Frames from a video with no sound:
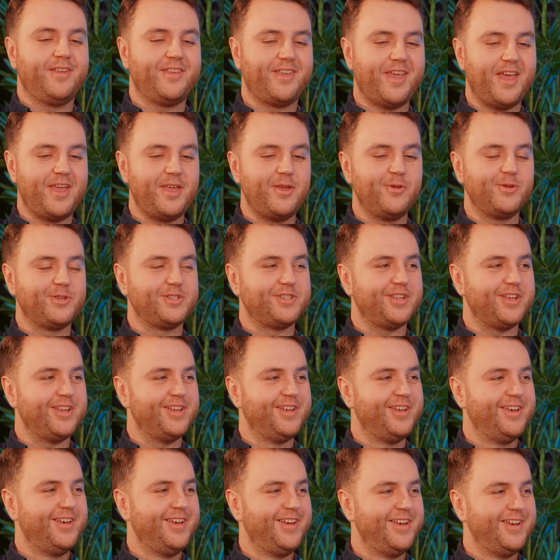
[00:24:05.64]
Get used
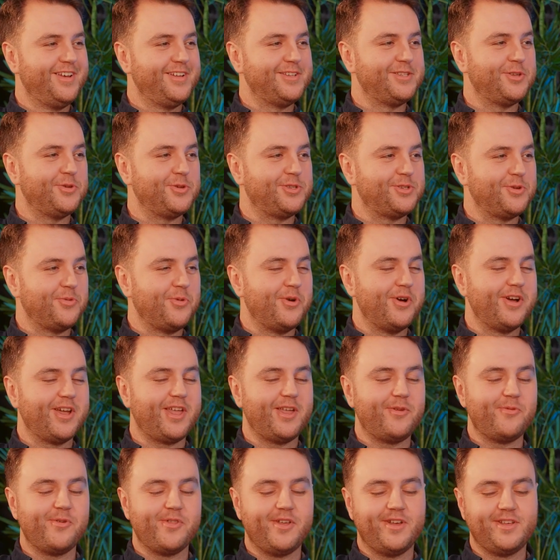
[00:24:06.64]
to
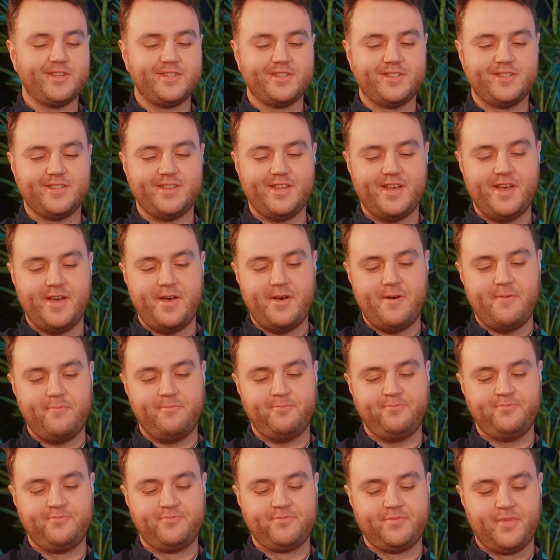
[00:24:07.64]
working with us.
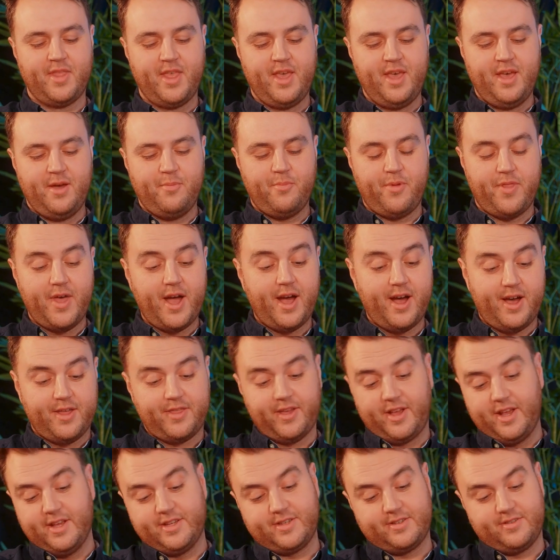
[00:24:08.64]
But that, I
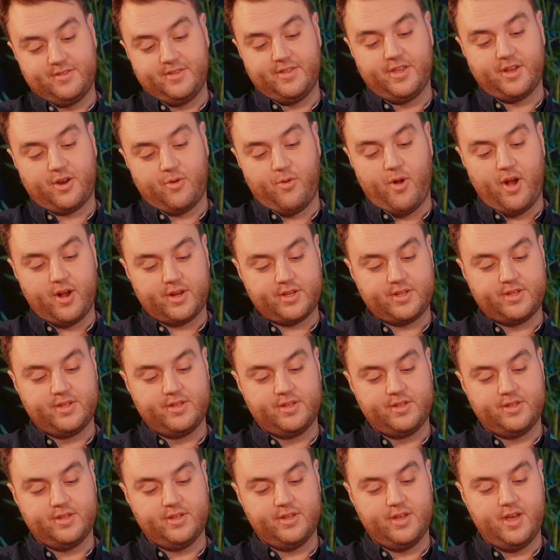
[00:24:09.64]
think, is the crux,
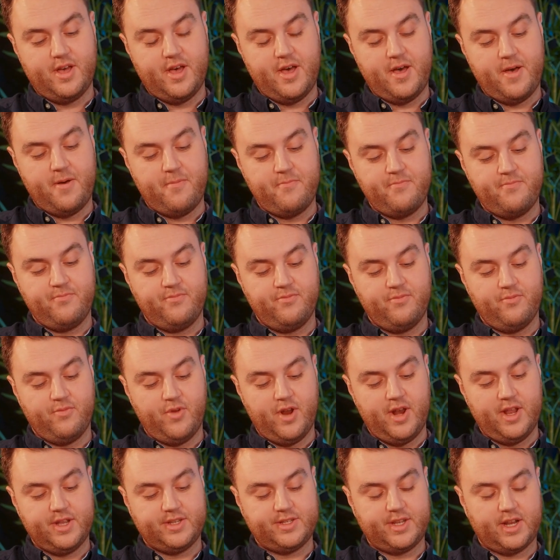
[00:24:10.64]

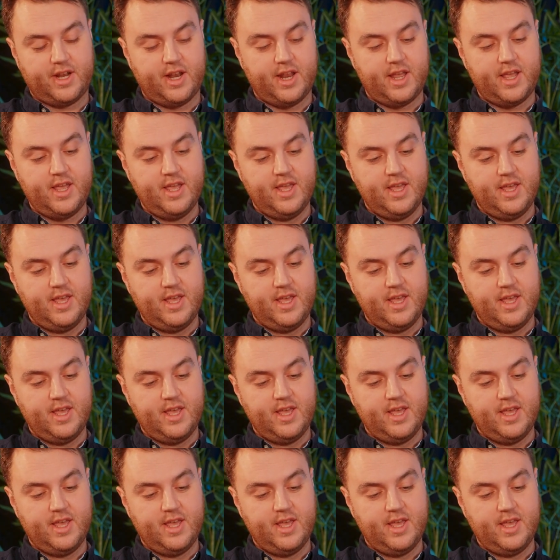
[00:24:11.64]
realistically.